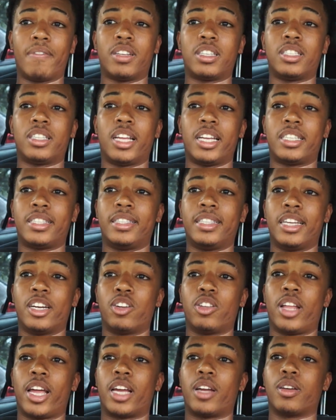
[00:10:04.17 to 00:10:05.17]
It's
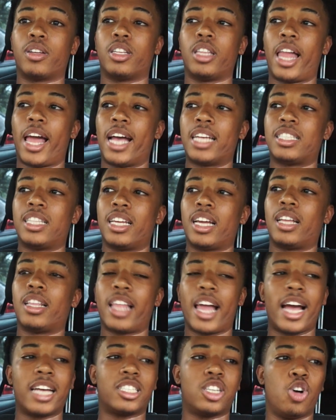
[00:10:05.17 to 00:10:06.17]
literally like,
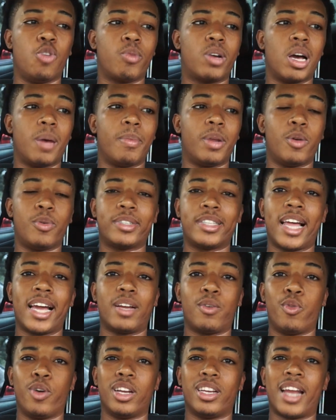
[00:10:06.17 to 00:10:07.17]
last homecoming, it was
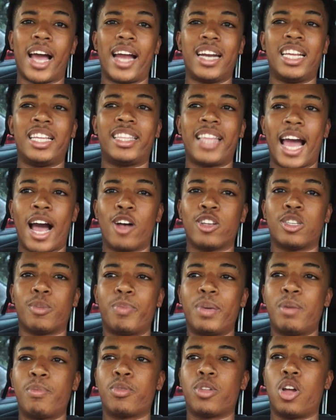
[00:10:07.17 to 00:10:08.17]
like, what, 90,000
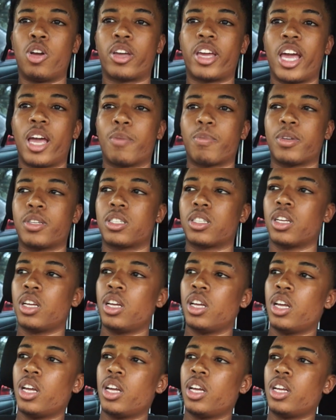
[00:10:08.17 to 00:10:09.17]
people on campus?
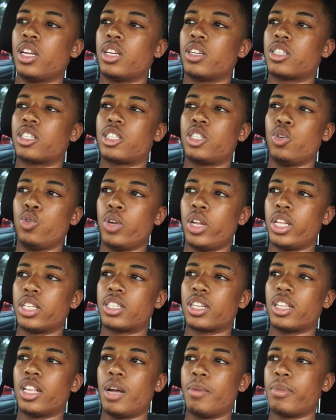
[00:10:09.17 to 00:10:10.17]
Students,
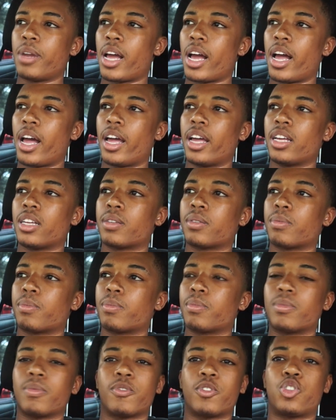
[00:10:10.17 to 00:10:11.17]
alumni,
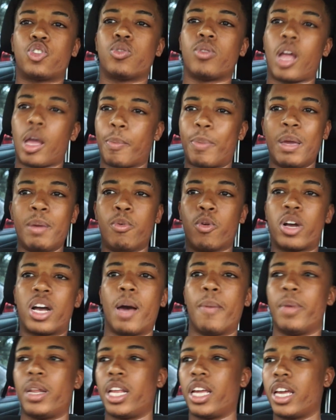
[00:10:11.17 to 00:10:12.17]
like people
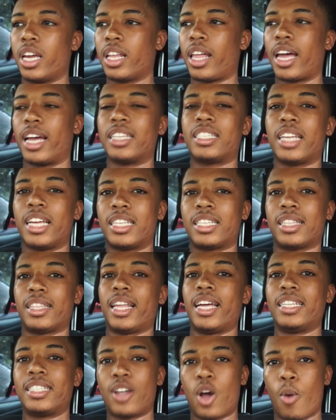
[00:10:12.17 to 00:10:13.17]
coming in. Like
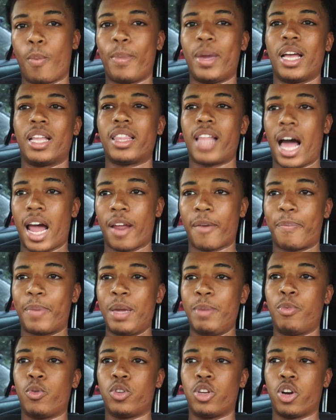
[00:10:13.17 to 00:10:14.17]
it's gonna be a lot of
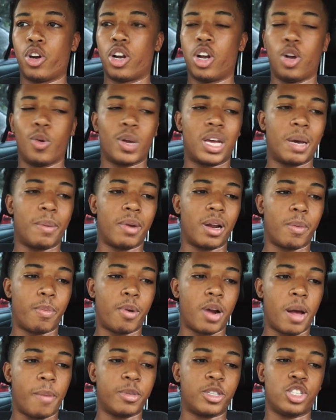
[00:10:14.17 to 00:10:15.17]
people during homecoming. I
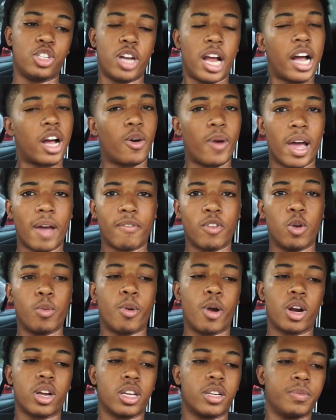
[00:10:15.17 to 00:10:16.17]
promise you're not gonna have no parking.